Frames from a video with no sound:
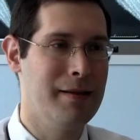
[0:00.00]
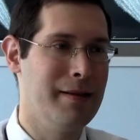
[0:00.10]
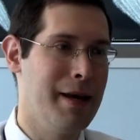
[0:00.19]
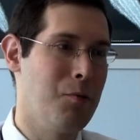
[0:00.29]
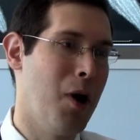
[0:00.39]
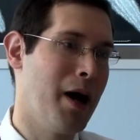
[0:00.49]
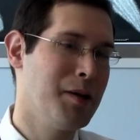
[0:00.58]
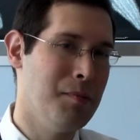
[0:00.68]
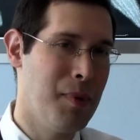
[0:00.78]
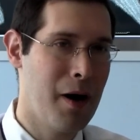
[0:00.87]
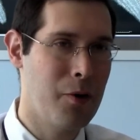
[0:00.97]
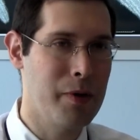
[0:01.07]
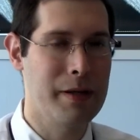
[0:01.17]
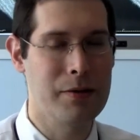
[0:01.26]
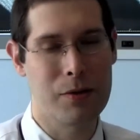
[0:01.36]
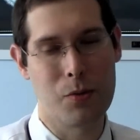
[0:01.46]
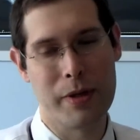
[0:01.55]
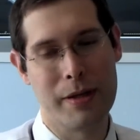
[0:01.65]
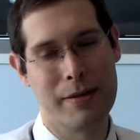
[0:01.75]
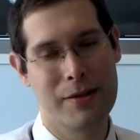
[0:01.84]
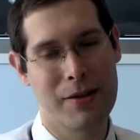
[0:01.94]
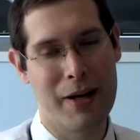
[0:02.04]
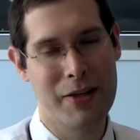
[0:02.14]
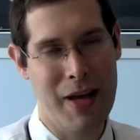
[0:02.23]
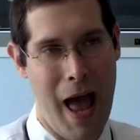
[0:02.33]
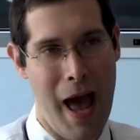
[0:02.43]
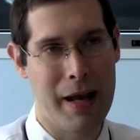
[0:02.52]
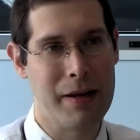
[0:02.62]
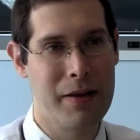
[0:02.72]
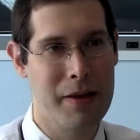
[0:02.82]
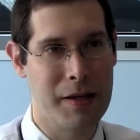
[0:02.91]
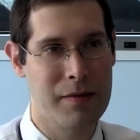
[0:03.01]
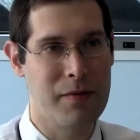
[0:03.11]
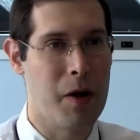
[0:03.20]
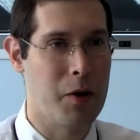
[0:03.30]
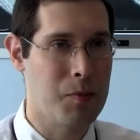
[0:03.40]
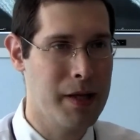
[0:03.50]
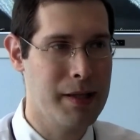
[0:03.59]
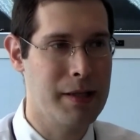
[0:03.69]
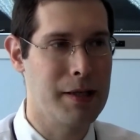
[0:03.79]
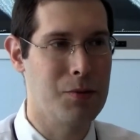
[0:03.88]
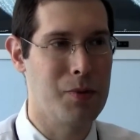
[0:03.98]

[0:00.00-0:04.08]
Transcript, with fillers: they wanted to borrow it, and so we decided to add in things from other places.